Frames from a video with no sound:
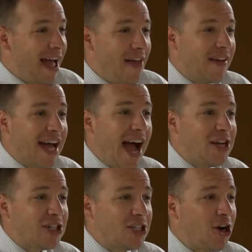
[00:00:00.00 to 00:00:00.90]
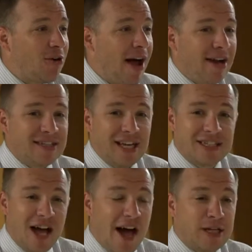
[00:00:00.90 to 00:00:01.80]
and the guy just turned around and says,
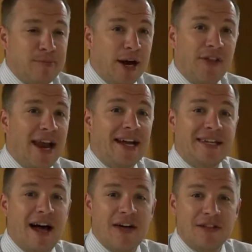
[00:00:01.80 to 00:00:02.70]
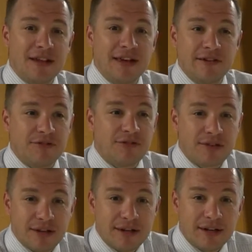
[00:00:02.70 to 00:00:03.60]
God is better that I die than live.
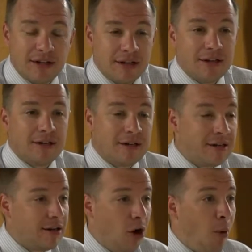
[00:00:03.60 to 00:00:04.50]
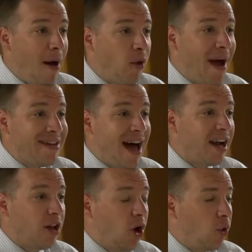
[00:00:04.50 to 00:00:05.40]
Oh, by the way, not
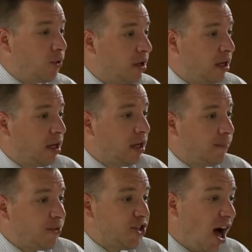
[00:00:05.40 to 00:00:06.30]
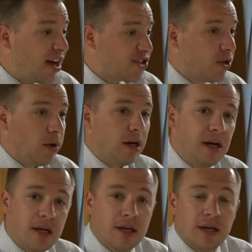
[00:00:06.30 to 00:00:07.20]
alone. Joshua.
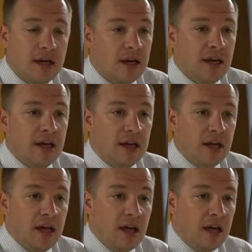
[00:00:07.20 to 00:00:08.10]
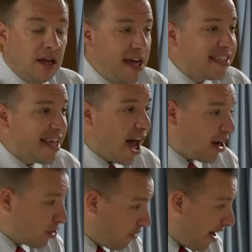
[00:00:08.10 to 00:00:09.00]
He's down on
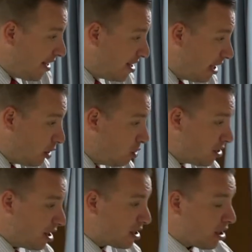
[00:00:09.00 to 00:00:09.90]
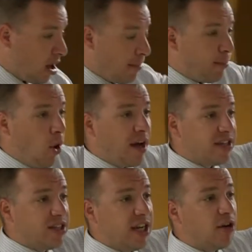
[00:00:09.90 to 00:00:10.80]
his face. He loses
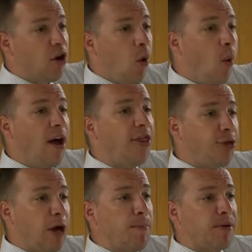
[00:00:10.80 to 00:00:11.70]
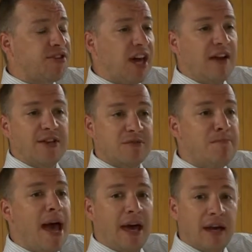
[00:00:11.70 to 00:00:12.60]
0.013% of his
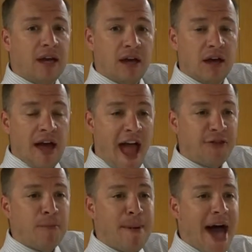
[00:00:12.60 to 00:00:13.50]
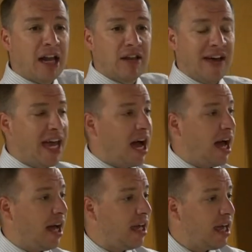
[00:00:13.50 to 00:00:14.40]
men at the Battle of
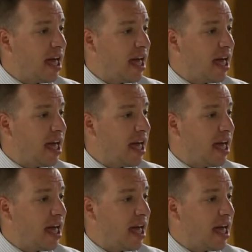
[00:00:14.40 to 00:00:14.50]
Ai,